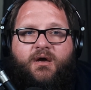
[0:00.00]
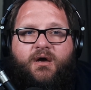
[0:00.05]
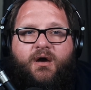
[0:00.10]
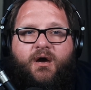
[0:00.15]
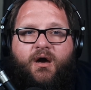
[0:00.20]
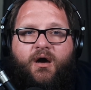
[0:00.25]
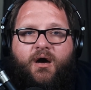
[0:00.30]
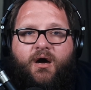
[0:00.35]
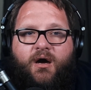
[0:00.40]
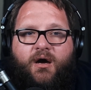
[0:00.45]

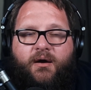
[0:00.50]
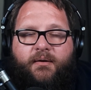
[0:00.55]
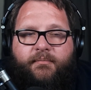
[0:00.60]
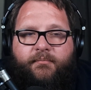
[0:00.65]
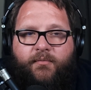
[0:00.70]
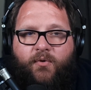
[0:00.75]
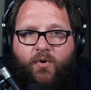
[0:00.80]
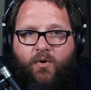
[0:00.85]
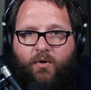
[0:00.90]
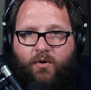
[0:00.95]

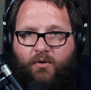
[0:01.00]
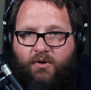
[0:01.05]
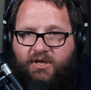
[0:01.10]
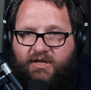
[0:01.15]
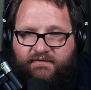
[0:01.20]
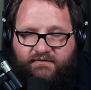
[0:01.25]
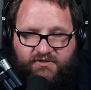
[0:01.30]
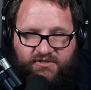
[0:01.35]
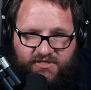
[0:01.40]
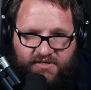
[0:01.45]
or
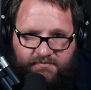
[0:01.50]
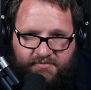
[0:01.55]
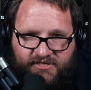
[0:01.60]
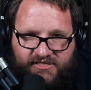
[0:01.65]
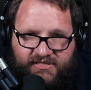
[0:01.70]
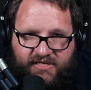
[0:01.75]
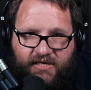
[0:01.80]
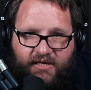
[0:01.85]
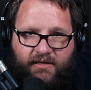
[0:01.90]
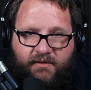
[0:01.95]
even
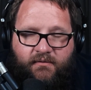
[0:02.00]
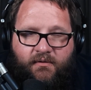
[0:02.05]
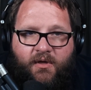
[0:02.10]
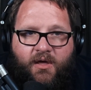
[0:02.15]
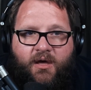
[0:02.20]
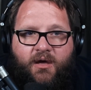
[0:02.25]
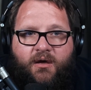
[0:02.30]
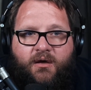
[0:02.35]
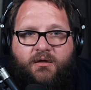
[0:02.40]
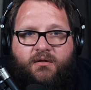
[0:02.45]
TBC,
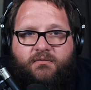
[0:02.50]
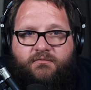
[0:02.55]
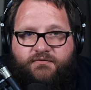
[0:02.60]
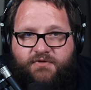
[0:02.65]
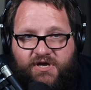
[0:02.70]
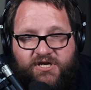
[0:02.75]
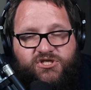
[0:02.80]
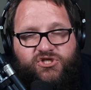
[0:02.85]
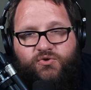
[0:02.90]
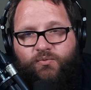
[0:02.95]

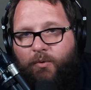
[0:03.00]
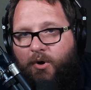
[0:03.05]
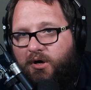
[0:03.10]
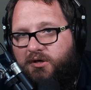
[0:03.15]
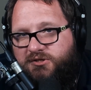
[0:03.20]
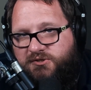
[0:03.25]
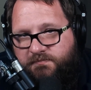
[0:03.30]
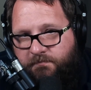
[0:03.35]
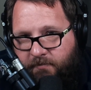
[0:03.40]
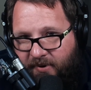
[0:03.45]
this
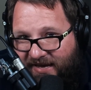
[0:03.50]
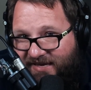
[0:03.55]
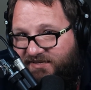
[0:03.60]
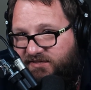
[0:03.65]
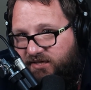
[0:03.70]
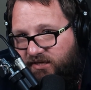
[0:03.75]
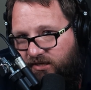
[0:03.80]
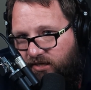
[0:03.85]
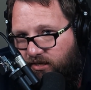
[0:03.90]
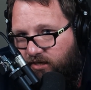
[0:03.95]
was
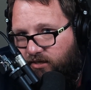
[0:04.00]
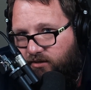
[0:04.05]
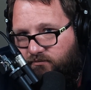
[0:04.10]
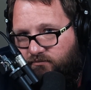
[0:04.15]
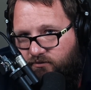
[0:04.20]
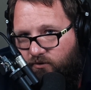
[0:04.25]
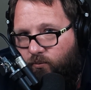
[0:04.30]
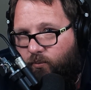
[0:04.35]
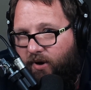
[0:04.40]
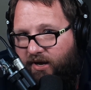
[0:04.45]
basically
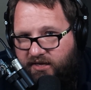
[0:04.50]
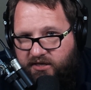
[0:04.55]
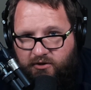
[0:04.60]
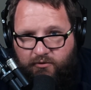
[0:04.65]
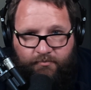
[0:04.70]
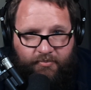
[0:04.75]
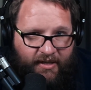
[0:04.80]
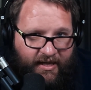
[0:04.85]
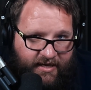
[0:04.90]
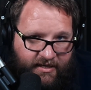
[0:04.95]
the way you
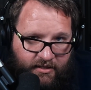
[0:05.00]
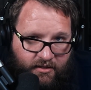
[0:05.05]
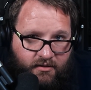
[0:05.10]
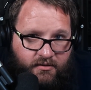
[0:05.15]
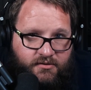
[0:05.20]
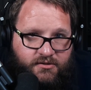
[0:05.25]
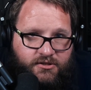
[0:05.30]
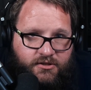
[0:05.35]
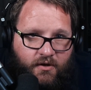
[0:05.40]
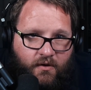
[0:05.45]
played.
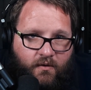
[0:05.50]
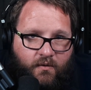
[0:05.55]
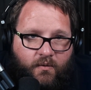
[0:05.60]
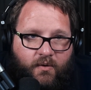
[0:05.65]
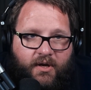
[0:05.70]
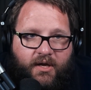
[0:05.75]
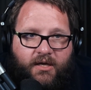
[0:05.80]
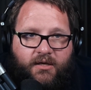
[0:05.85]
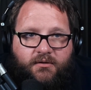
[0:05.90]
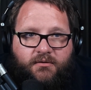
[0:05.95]

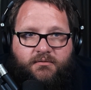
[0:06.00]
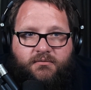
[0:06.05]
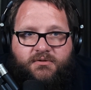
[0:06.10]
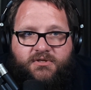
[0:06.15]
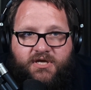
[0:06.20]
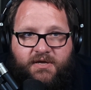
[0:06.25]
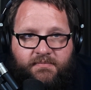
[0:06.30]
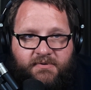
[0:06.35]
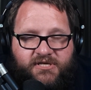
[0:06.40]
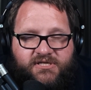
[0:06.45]
So in
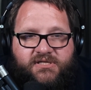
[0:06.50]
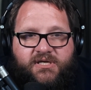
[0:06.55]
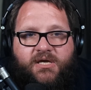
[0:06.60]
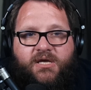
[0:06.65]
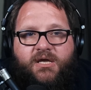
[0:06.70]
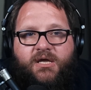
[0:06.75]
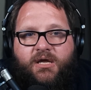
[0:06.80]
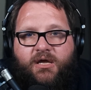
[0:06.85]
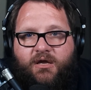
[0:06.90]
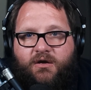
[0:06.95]

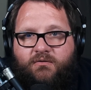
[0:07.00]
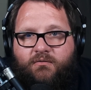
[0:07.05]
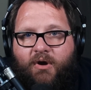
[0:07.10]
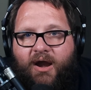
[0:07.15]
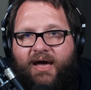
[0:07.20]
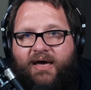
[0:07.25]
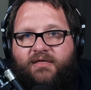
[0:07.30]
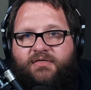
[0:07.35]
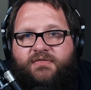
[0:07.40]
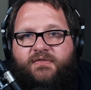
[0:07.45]
TBC, in
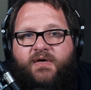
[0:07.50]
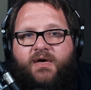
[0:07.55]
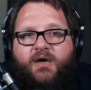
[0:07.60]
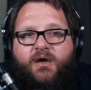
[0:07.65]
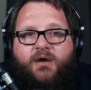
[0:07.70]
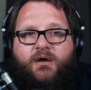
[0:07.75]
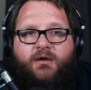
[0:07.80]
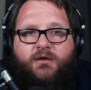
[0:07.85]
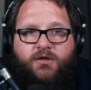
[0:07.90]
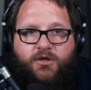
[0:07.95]
Wrath,
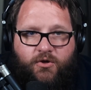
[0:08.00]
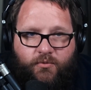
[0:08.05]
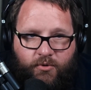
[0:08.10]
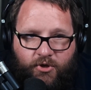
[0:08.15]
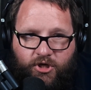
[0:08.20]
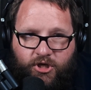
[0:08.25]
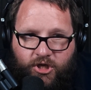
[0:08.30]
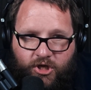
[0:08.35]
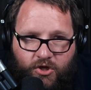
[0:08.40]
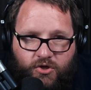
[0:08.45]
you
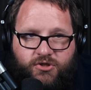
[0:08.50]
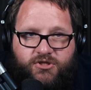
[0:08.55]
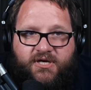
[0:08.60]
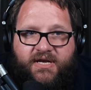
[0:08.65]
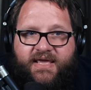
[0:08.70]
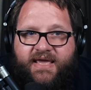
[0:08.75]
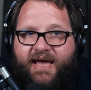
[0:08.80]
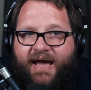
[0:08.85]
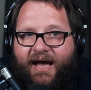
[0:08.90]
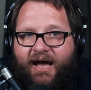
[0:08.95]
would
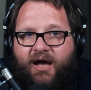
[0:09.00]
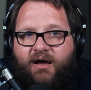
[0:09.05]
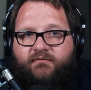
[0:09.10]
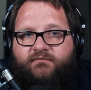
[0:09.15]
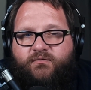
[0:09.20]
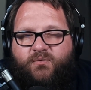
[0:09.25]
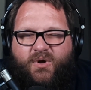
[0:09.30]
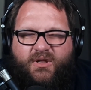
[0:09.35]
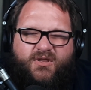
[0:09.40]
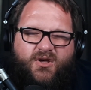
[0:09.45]
usually have,
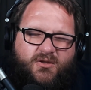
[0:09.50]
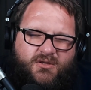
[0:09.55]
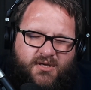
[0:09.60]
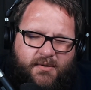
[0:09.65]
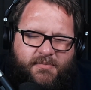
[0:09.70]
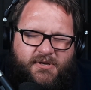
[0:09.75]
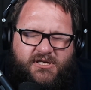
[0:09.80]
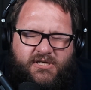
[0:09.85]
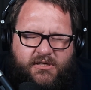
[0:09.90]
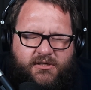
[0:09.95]
well, not
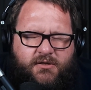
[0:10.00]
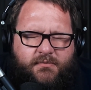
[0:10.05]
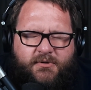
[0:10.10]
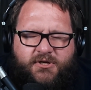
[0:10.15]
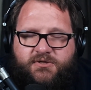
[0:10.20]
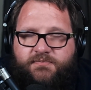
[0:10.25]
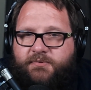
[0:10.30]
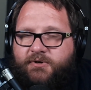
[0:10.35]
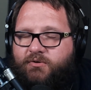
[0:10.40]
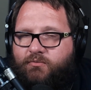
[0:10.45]
TBC so
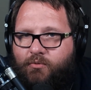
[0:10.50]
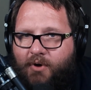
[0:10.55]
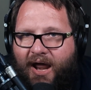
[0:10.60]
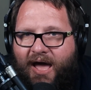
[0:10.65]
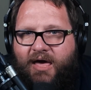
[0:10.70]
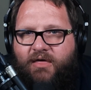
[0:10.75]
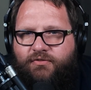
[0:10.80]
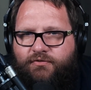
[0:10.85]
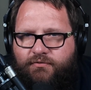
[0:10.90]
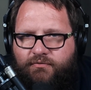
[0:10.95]
much, but
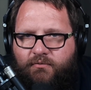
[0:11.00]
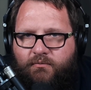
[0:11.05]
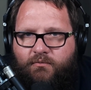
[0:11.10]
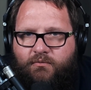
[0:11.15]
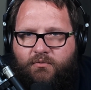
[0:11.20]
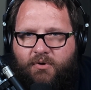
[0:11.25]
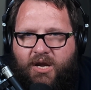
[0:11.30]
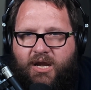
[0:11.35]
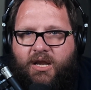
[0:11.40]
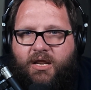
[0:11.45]
Wrath,
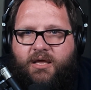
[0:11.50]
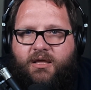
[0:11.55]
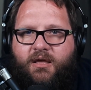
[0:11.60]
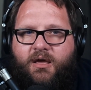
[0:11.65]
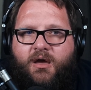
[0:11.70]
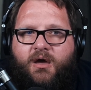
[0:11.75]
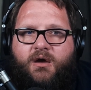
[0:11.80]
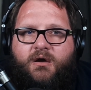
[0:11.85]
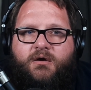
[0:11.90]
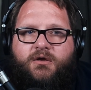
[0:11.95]
really,
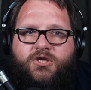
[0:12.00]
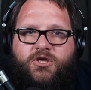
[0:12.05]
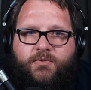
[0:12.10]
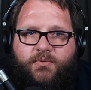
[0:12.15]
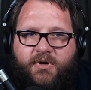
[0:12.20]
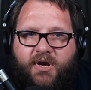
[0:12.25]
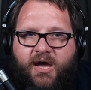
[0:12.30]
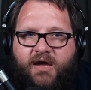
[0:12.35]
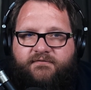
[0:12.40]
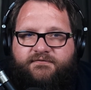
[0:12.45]
you
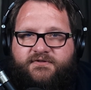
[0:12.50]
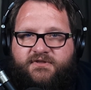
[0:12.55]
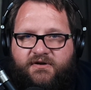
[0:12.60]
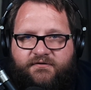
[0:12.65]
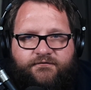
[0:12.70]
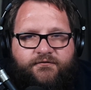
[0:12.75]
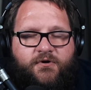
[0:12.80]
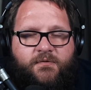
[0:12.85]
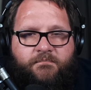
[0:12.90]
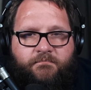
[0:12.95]
would have
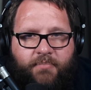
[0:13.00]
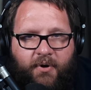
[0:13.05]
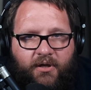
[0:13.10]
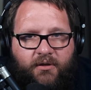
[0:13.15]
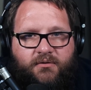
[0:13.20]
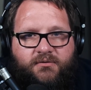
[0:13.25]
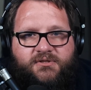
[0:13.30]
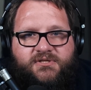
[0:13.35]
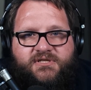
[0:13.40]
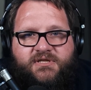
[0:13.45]
different
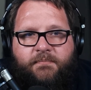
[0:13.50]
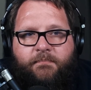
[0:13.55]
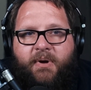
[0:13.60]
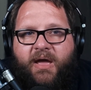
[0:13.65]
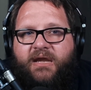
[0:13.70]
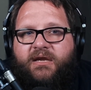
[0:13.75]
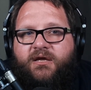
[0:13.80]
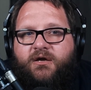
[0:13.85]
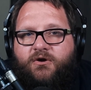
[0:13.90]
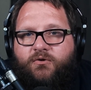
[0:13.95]
builds
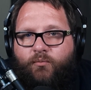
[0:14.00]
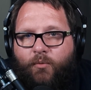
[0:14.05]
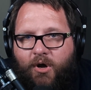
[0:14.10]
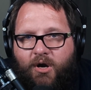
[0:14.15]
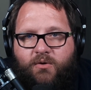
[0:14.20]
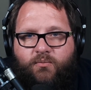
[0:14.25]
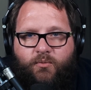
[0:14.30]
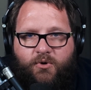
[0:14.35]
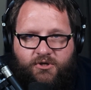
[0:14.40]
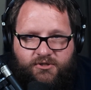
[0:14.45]
depending on what
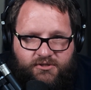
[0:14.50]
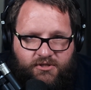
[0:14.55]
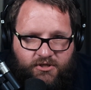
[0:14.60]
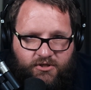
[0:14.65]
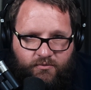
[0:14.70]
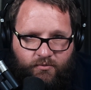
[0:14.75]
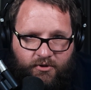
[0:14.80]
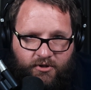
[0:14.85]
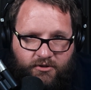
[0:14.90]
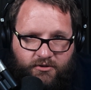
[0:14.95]
it was that
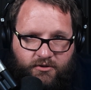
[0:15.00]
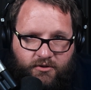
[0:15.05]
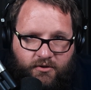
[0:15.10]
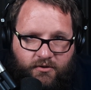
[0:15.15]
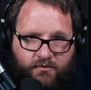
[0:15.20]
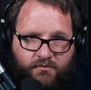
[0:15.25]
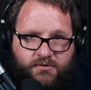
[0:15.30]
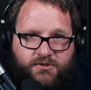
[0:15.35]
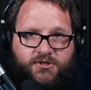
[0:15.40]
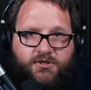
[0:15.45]
you wanted to
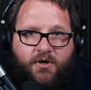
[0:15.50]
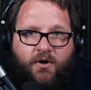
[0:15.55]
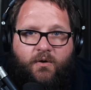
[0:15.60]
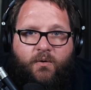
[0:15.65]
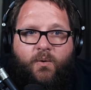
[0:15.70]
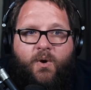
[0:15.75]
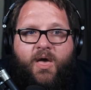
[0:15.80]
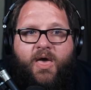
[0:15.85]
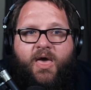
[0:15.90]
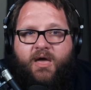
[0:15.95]
do.
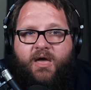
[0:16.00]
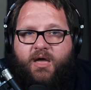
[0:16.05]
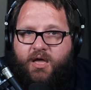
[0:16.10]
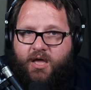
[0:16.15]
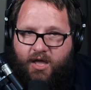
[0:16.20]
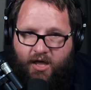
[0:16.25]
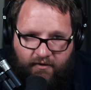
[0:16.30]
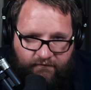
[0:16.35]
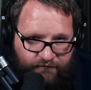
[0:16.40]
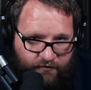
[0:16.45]
So
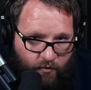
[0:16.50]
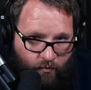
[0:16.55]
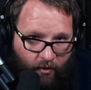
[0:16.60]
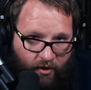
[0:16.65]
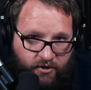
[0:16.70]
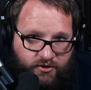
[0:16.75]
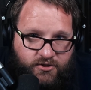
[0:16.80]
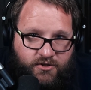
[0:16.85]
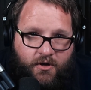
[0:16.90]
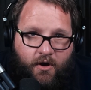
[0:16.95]
if you
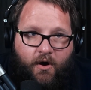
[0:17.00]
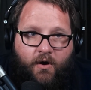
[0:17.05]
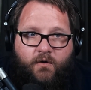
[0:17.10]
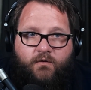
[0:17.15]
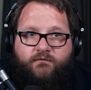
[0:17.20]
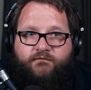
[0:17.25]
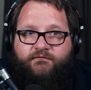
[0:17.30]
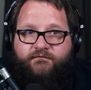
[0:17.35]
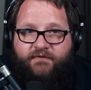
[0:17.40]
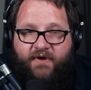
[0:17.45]
wanted to
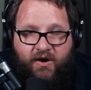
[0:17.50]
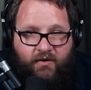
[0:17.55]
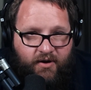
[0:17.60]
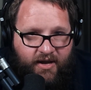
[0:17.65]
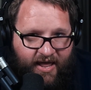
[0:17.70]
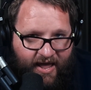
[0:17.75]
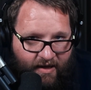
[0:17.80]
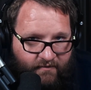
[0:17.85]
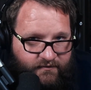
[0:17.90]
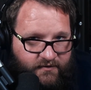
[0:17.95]
go
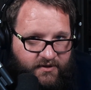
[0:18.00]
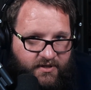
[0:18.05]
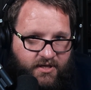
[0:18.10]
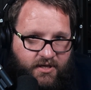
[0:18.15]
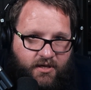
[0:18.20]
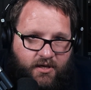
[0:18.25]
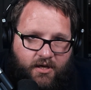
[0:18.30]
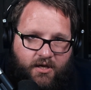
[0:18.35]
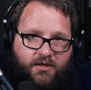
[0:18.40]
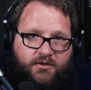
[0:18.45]
very
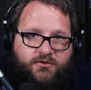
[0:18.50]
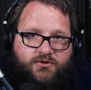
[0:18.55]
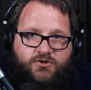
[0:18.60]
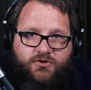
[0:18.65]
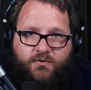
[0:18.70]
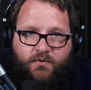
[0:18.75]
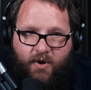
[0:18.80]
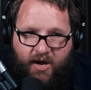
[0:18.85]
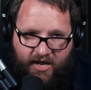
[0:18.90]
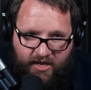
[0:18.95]
heavily
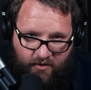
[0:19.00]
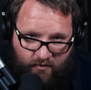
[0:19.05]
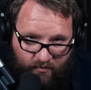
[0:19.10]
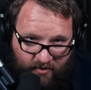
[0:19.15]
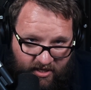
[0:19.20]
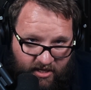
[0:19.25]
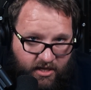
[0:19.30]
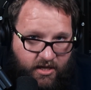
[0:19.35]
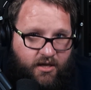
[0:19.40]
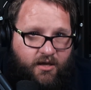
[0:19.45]
into
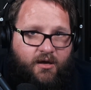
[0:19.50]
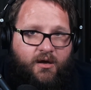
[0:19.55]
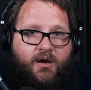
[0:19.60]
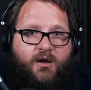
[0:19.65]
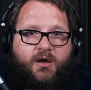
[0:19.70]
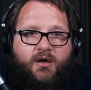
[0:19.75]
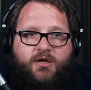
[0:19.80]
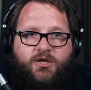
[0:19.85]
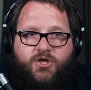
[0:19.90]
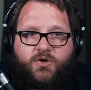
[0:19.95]
AoE,
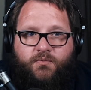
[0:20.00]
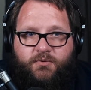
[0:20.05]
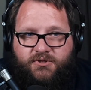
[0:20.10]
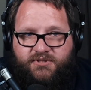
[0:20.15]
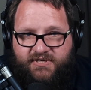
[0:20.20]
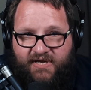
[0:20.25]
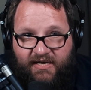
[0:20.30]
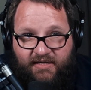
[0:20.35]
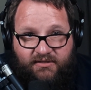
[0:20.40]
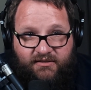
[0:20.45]
you would
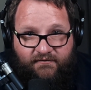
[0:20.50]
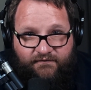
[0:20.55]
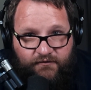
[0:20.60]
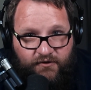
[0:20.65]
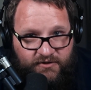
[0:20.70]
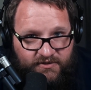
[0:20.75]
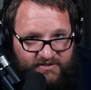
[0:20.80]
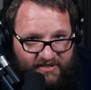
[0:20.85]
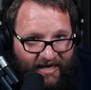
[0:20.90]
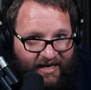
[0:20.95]
take
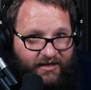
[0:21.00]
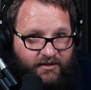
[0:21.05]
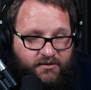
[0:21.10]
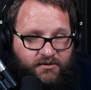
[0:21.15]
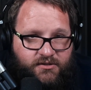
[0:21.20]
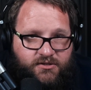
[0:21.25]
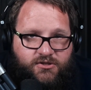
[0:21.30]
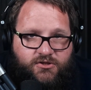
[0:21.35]
different talents